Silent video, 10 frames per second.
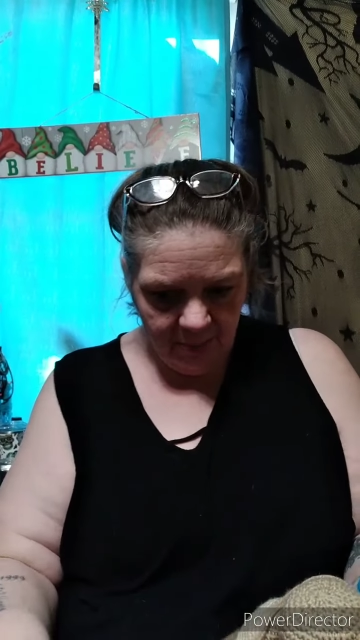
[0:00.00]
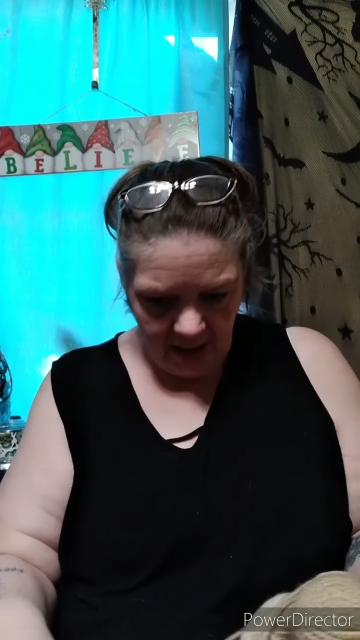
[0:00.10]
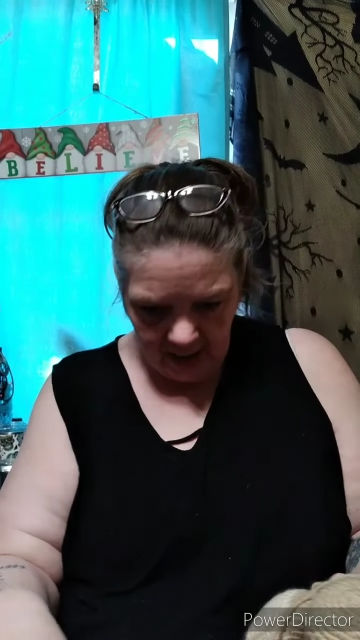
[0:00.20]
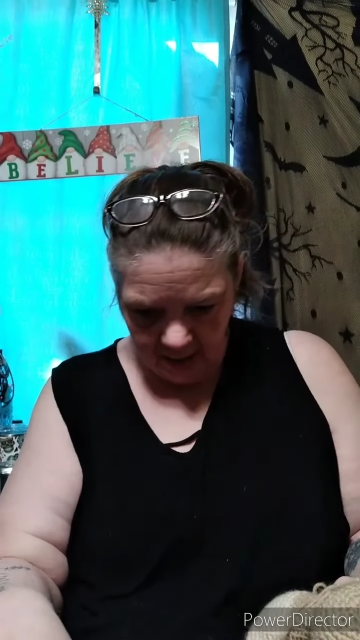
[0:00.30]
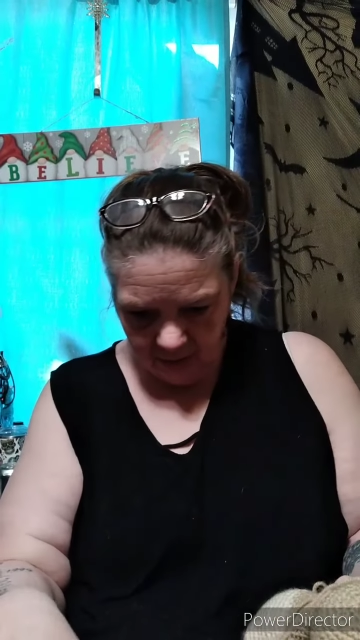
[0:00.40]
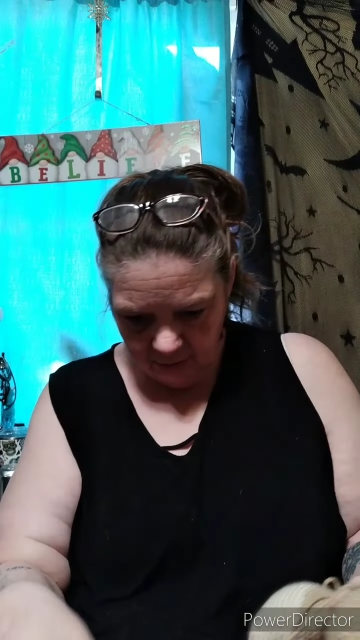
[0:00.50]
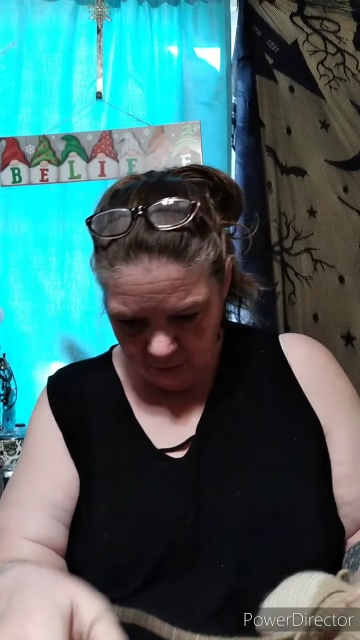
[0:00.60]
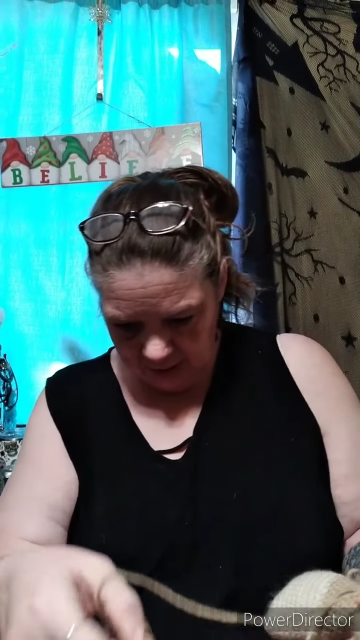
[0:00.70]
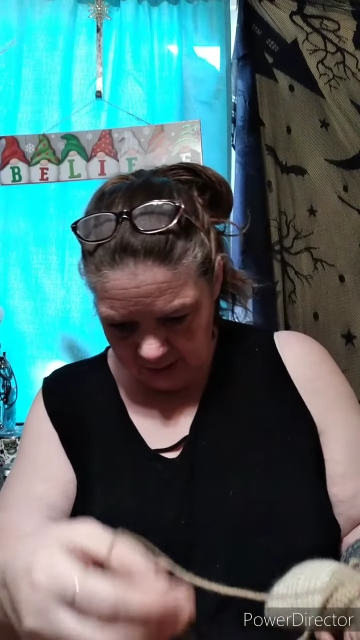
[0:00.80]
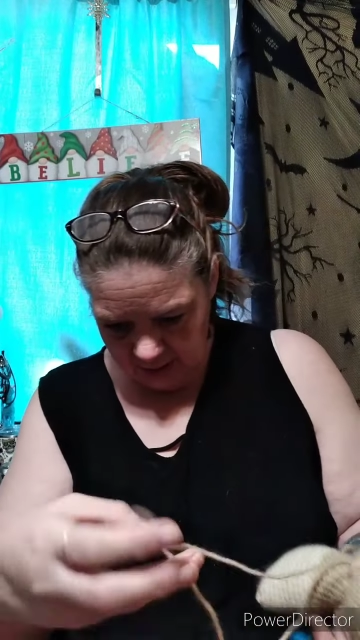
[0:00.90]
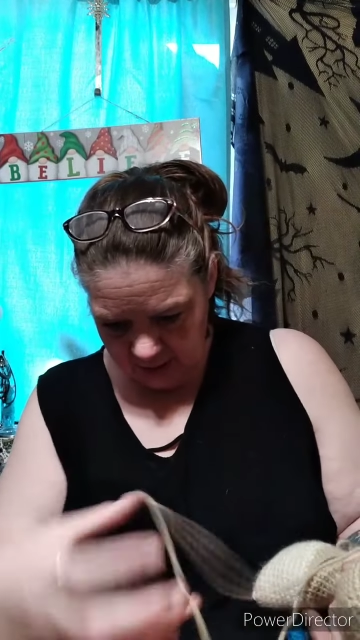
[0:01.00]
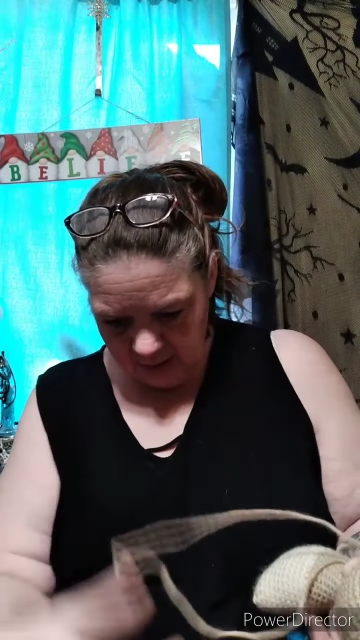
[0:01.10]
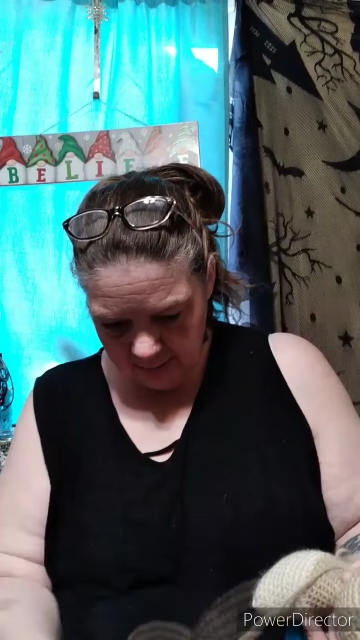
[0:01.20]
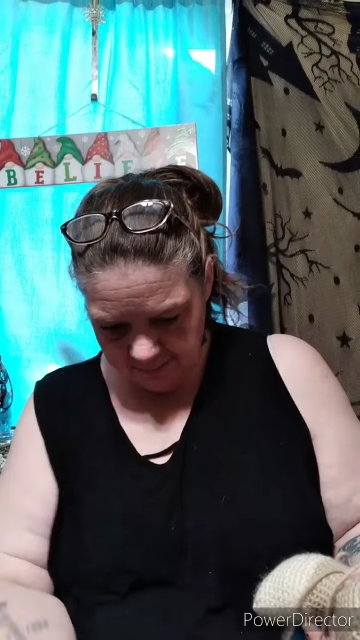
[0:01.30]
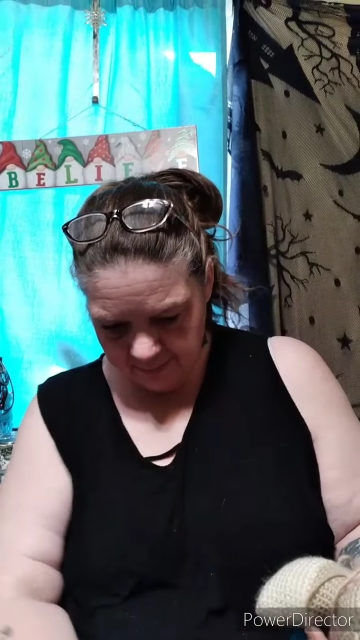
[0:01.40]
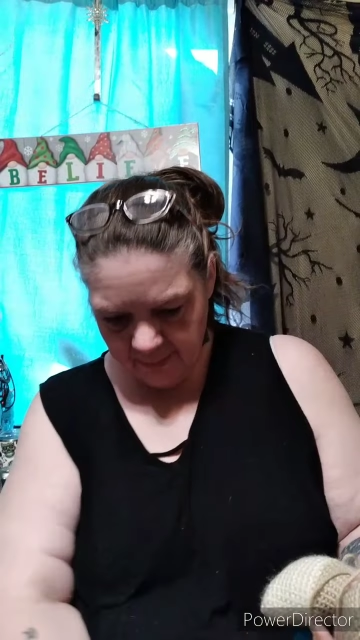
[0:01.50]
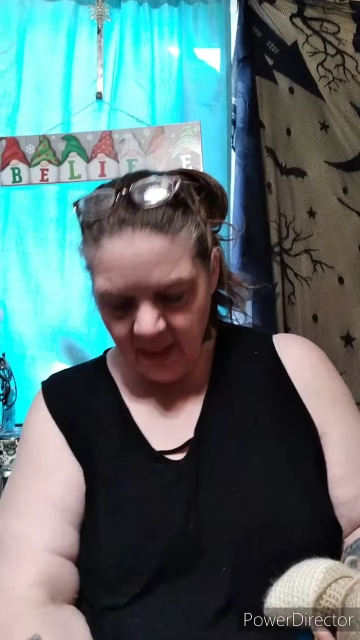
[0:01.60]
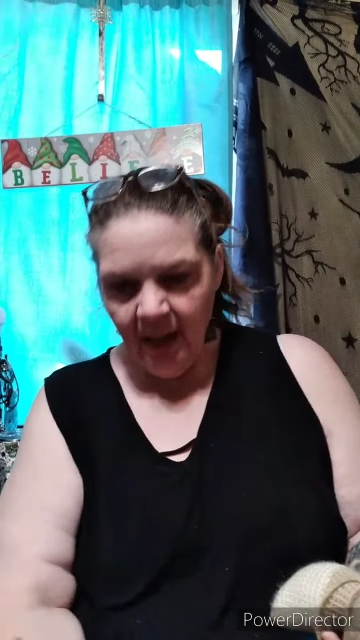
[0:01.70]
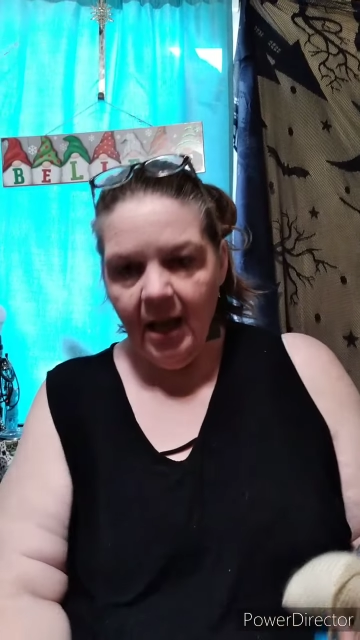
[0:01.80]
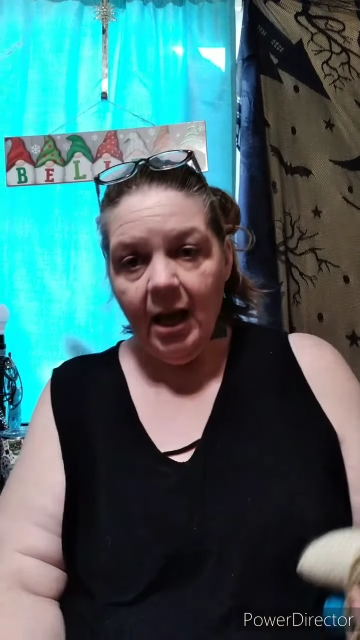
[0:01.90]
pattern went.
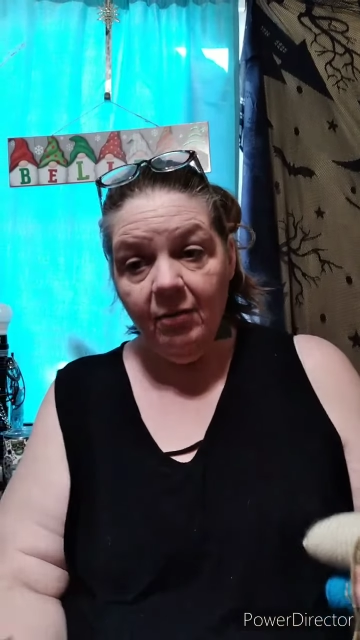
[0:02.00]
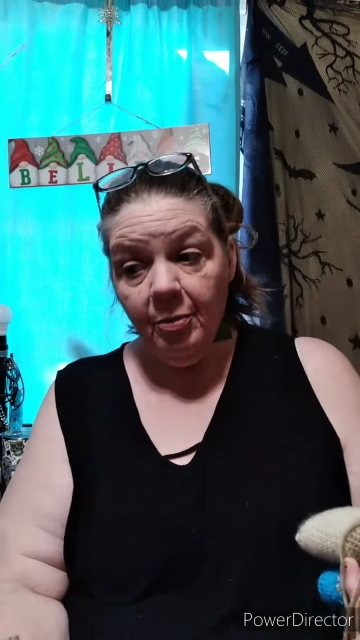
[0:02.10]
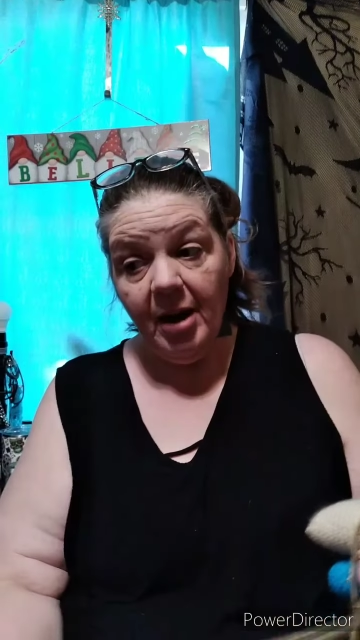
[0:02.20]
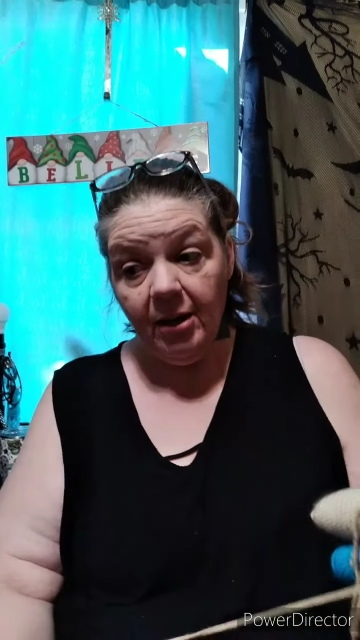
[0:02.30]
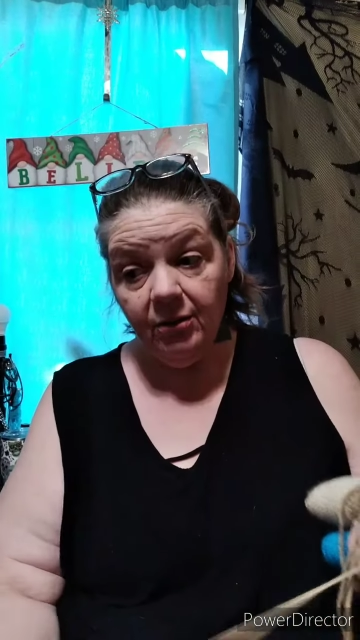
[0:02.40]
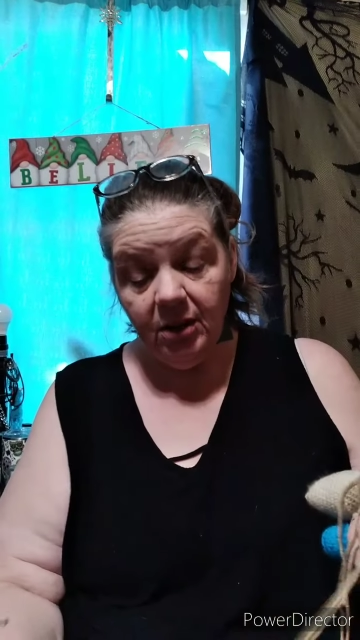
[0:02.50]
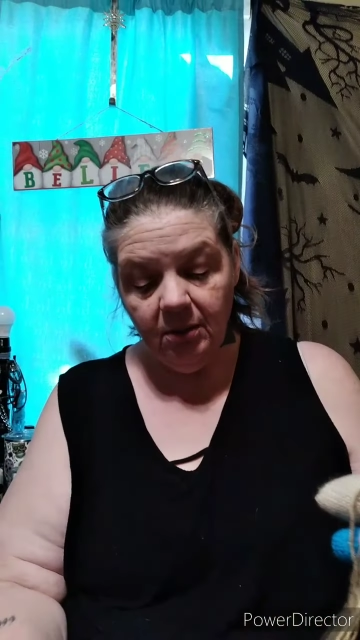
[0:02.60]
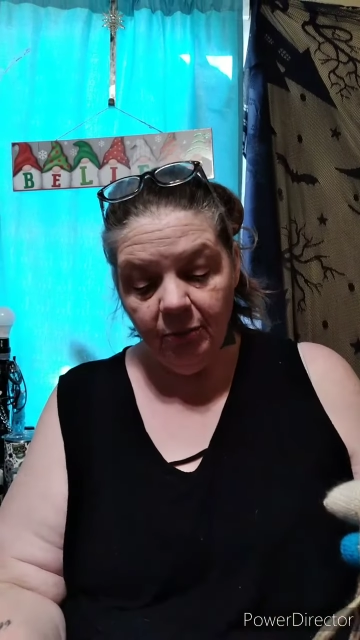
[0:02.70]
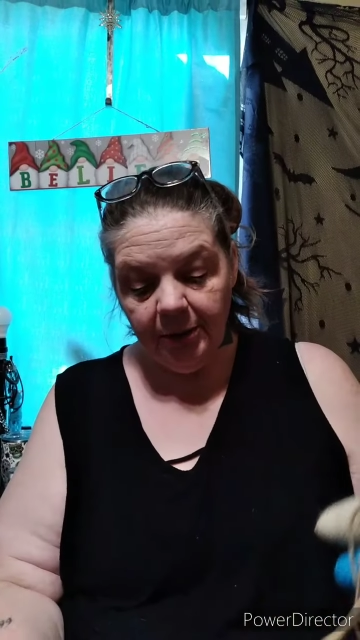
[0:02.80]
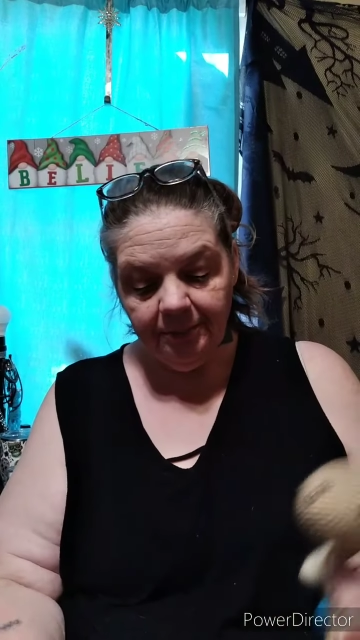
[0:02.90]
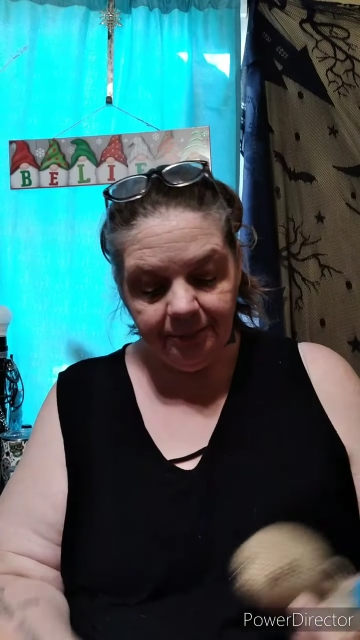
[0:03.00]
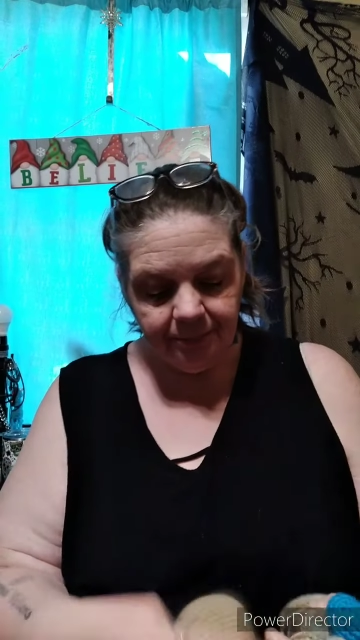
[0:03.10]
I have the pattern somewhere